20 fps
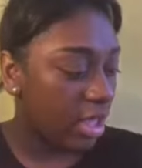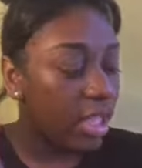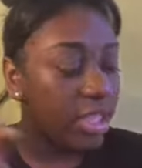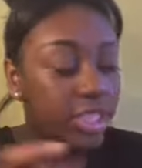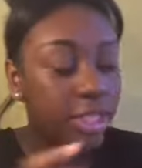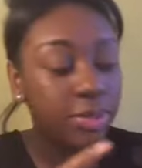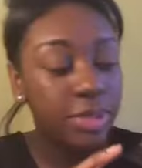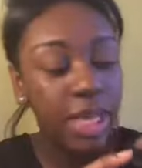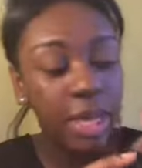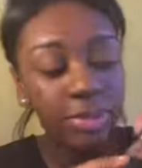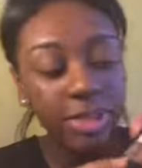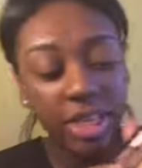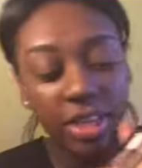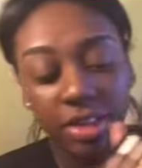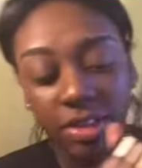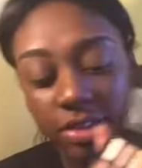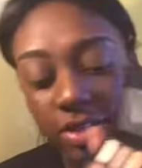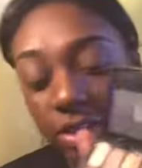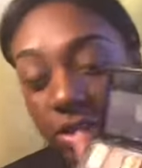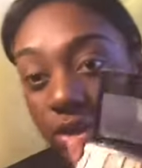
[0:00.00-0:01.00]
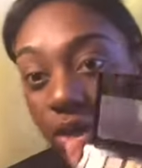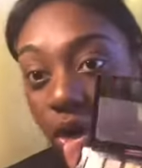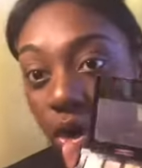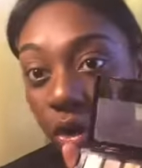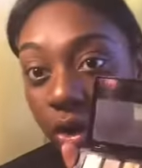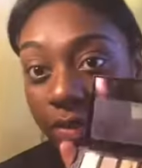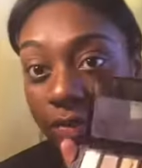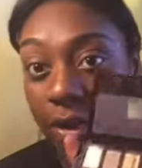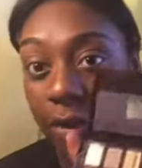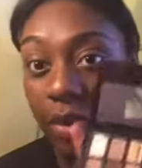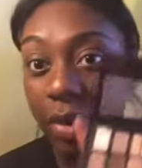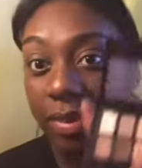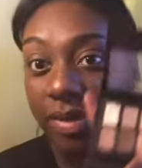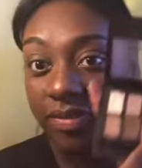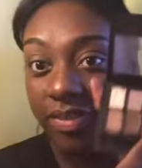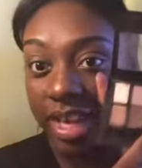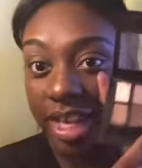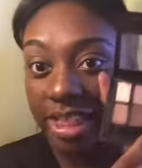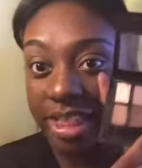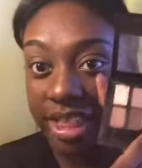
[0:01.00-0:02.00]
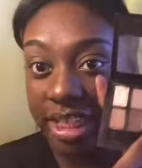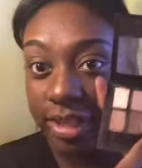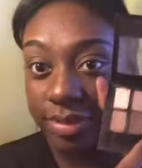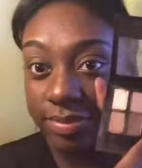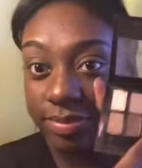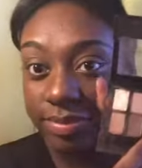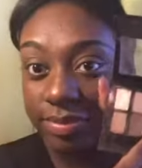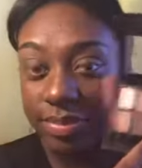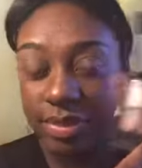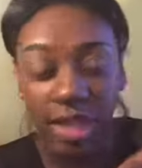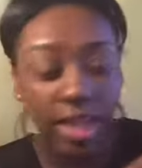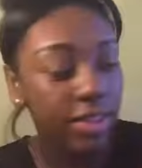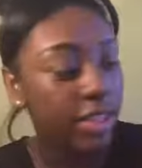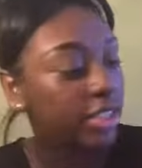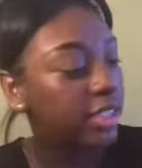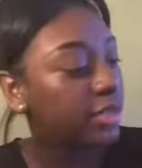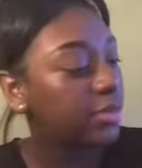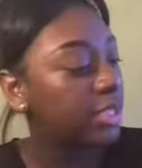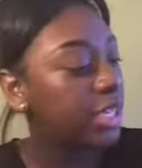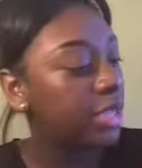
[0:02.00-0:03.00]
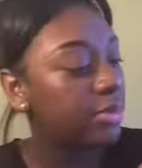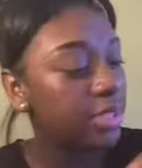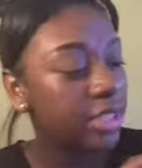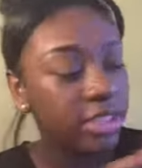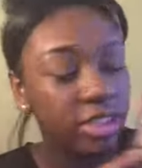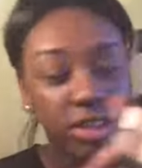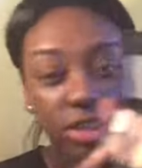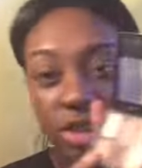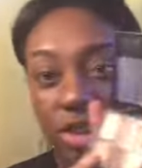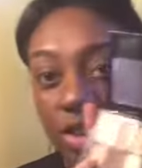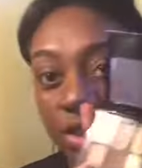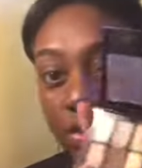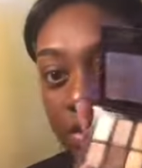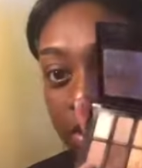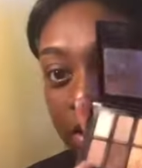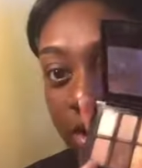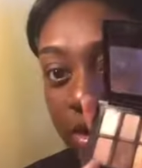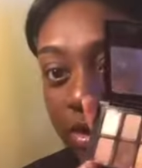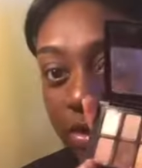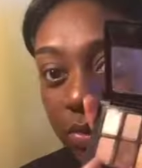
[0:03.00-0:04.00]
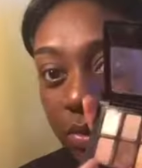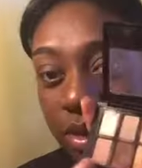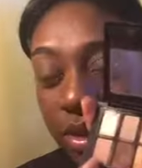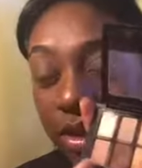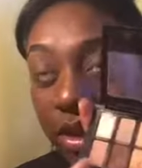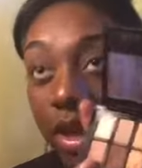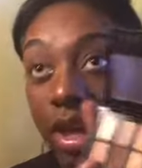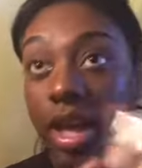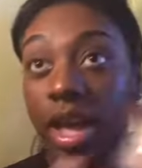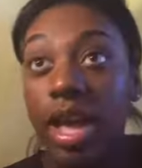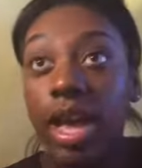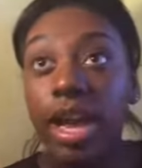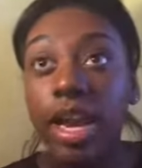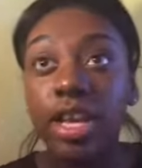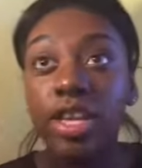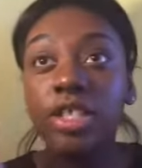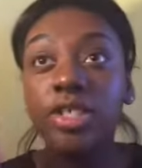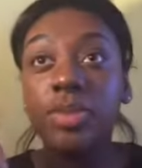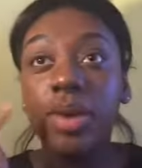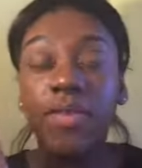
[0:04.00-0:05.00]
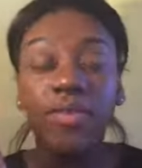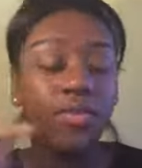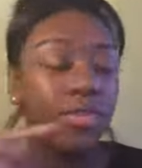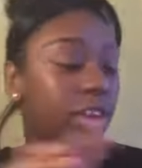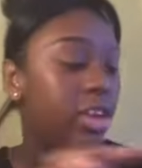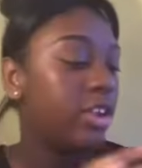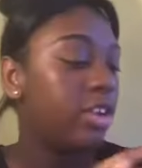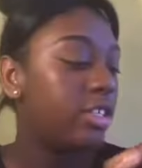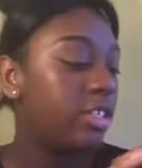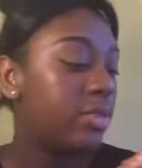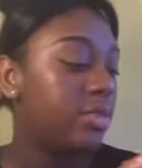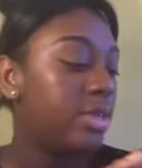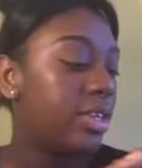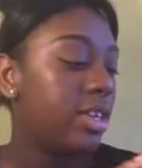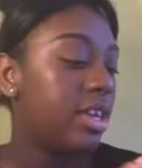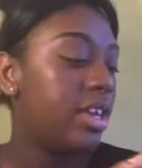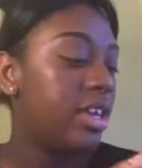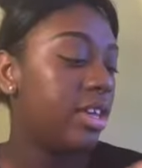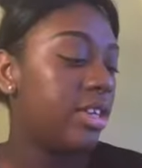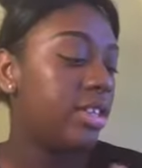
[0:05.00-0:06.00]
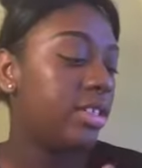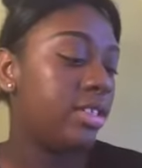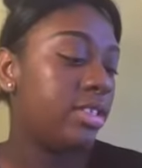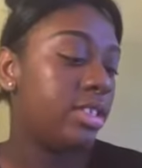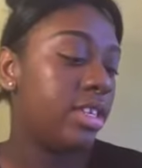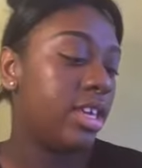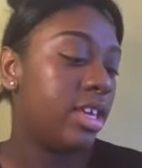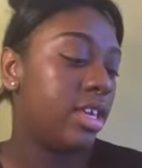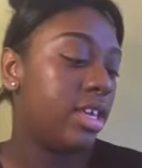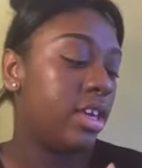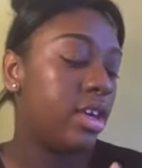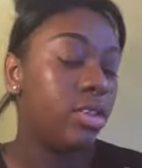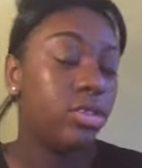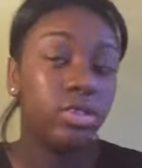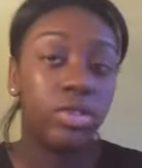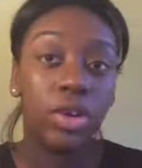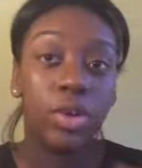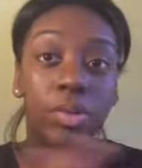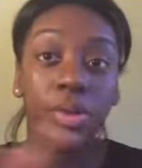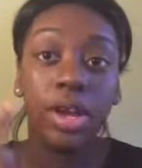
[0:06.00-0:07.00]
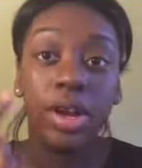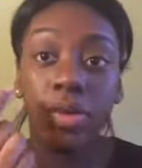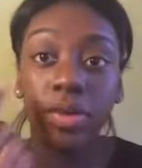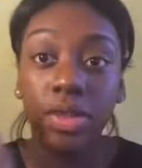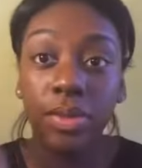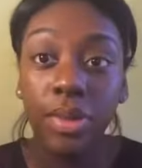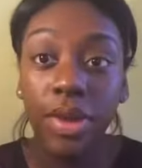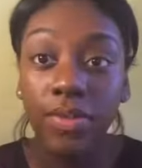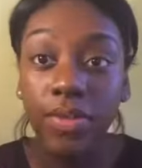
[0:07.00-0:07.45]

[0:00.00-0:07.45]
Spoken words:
Sometimes I use this gold if I want to be fancy, and then sometimes I just use this one, and I use my fingers because it goes on better with my